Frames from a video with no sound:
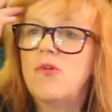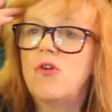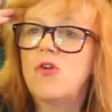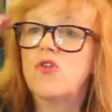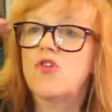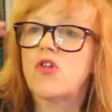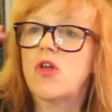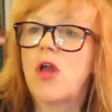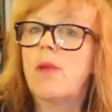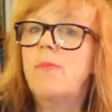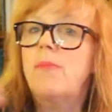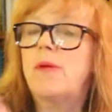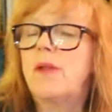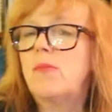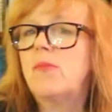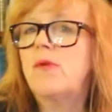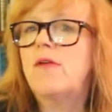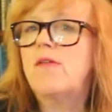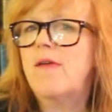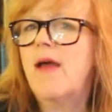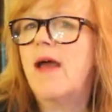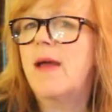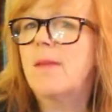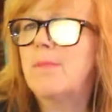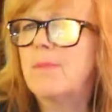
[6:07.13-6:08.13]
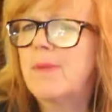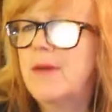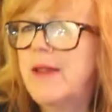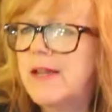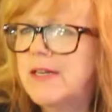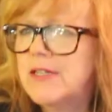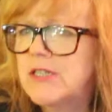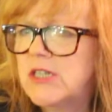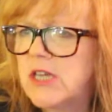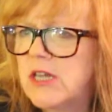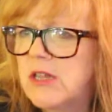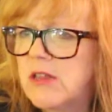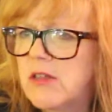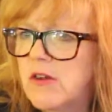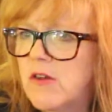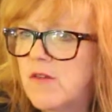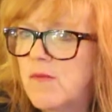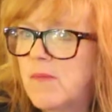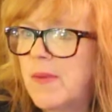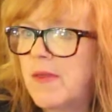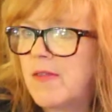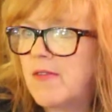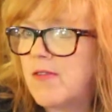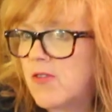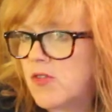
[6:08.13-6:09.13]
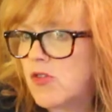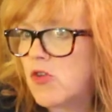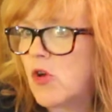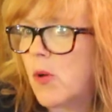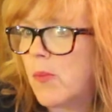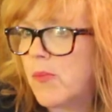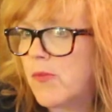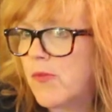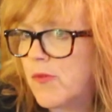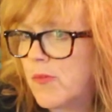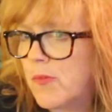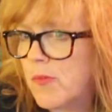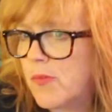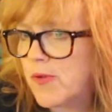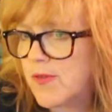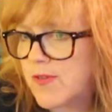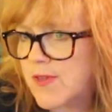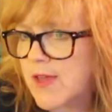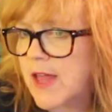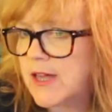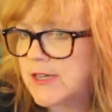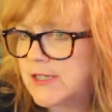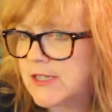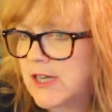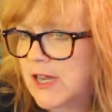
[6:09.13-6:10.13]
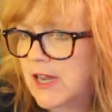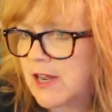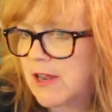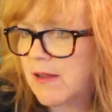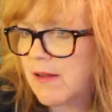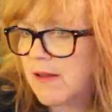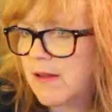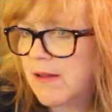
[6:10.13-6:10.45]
Usually, but we've had plenty that have been stopped from presenting.